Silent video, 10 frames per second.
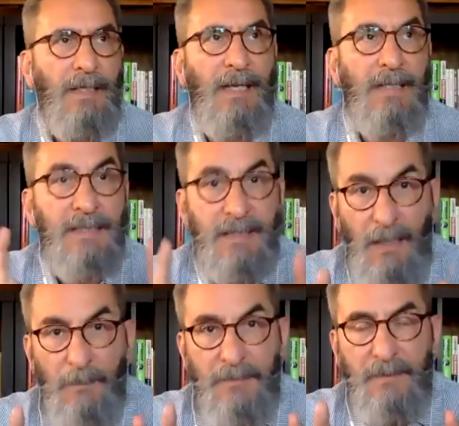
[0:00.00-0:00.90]

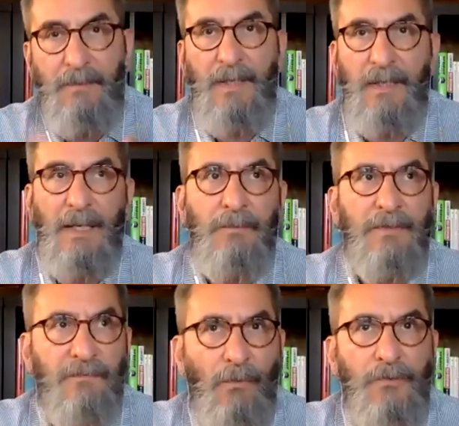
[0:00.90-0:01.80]
except that I was
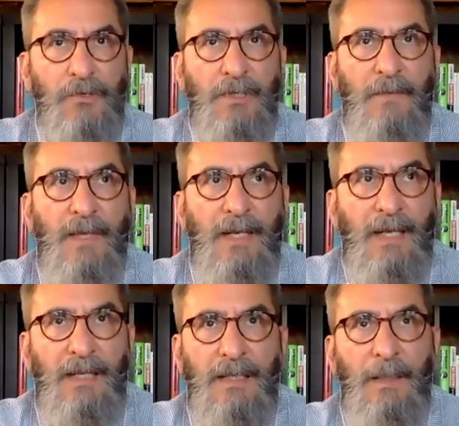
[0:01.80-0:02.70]
fortunate that I
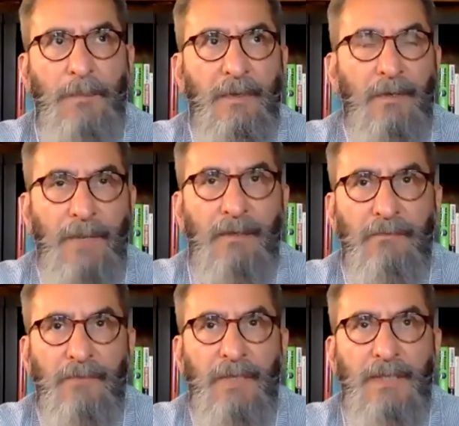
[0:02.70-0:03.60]
had a couple of male
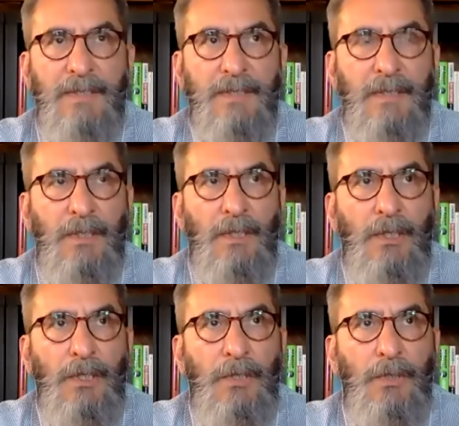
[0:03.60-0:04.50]
friends
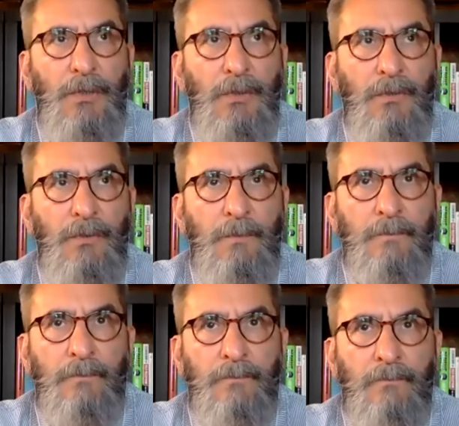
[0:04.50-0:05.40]
who
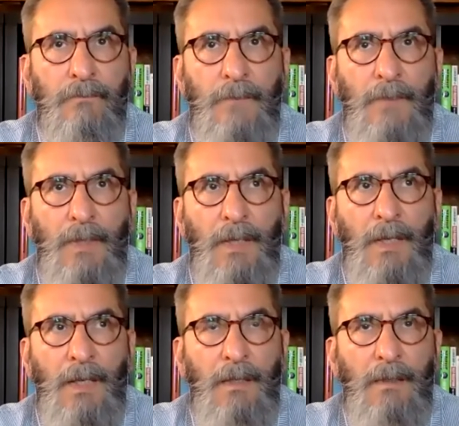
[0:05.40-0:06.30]

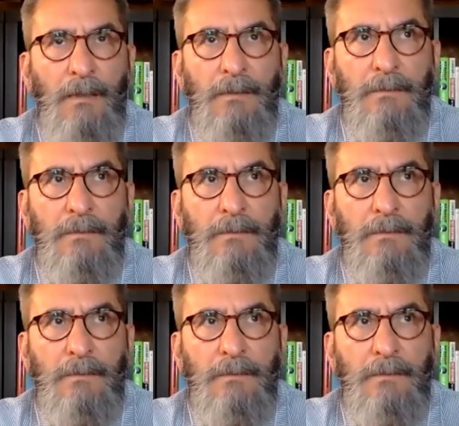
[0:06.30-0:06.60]
uh,